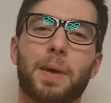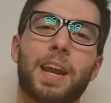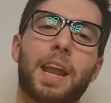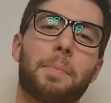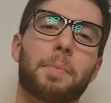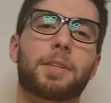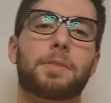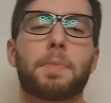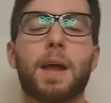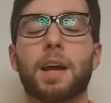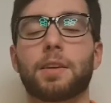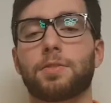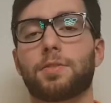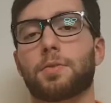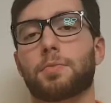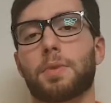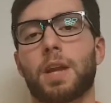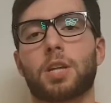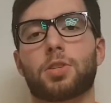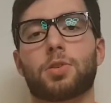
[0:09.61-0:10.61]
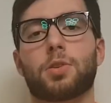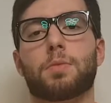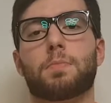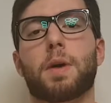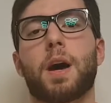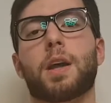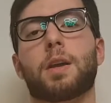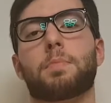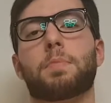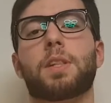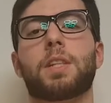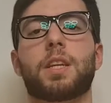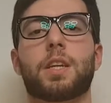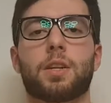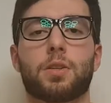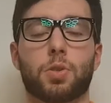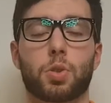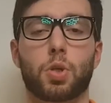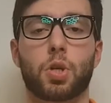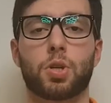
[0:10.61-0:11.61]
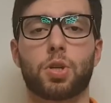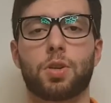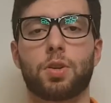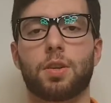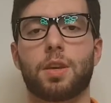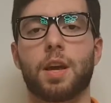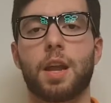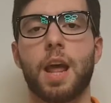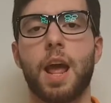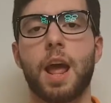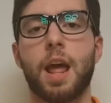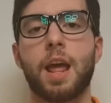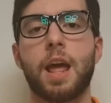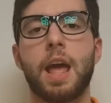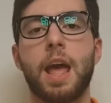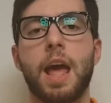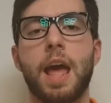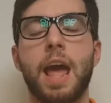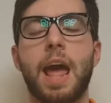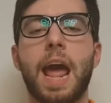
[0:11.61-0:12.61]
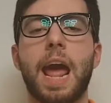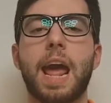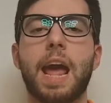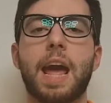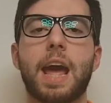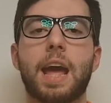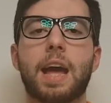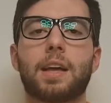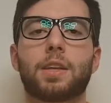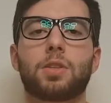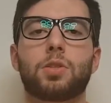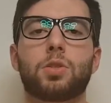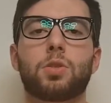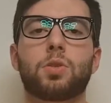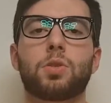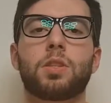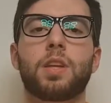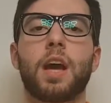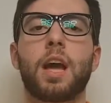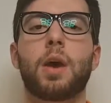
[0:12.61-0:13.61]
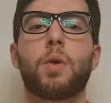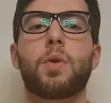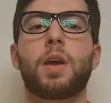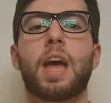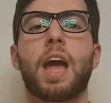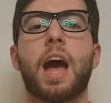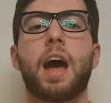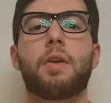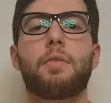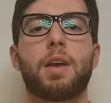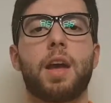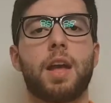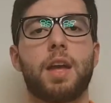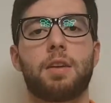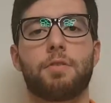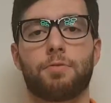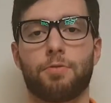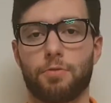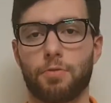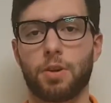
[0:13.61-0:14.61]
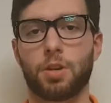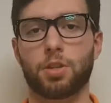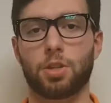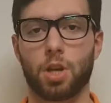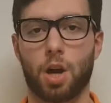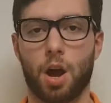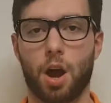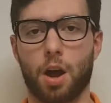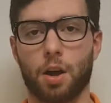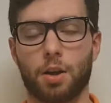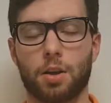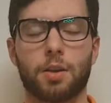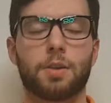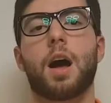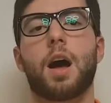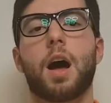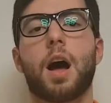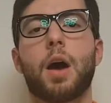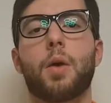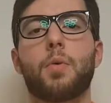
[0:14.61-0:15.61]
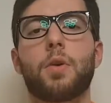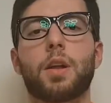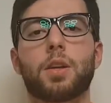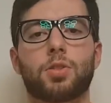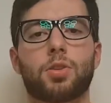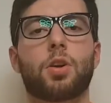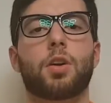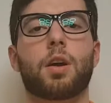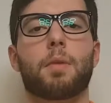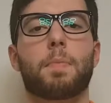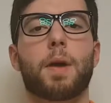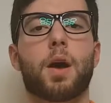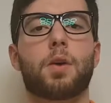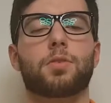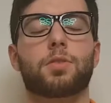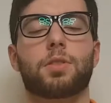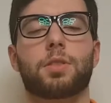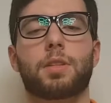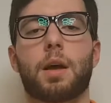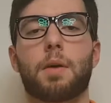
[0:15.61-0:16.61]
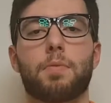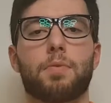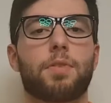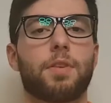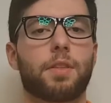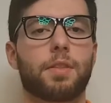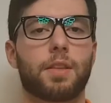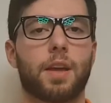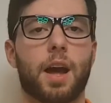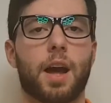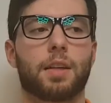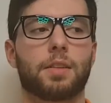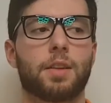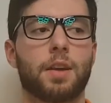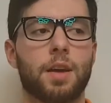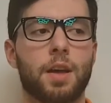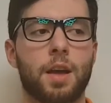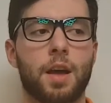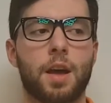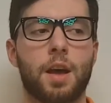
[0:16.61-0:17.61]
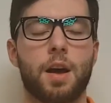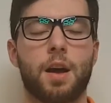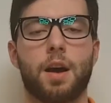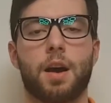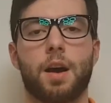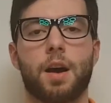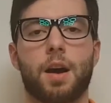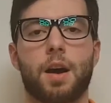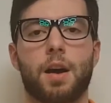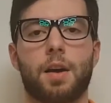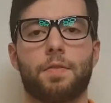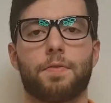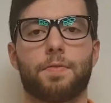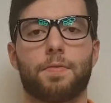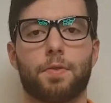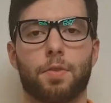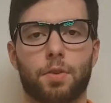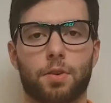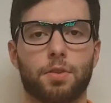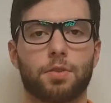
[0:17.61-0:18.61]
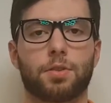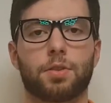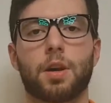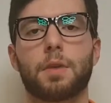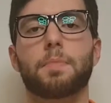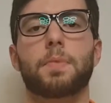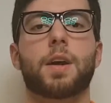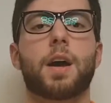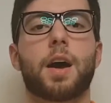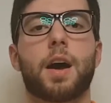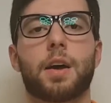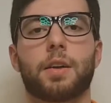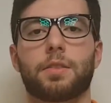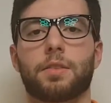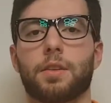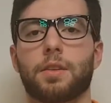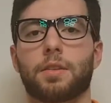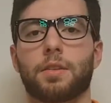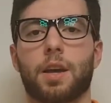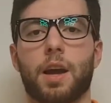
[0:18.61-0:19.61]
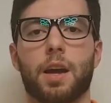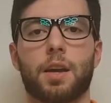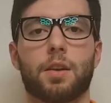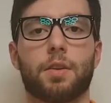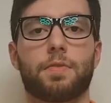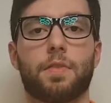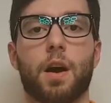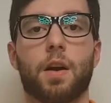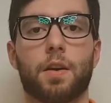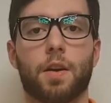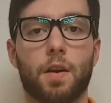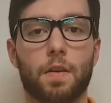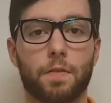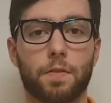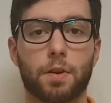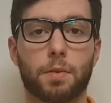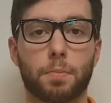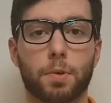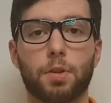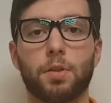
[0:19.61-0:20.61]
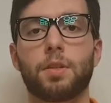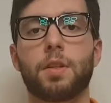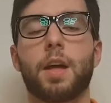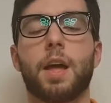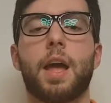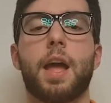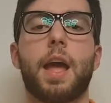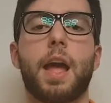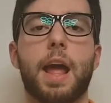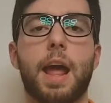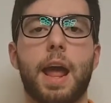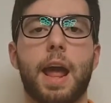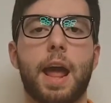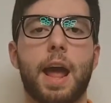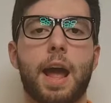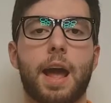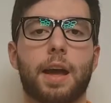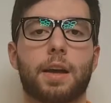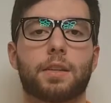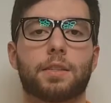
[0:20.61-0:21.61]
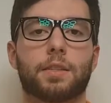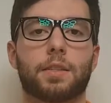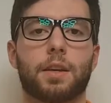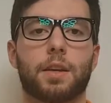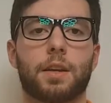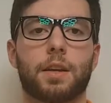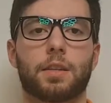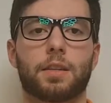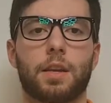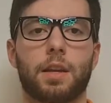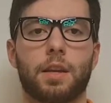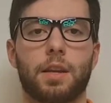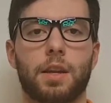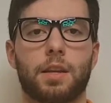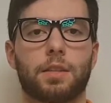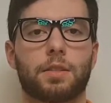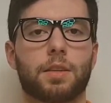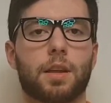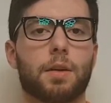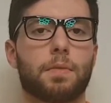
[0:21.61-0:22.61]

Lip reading: my name is Max from Natural Bodybuilding and Nutrition Q&A, and today we have a free talk. I want to talk about something that for some guys is kind of uncomfortable, and they need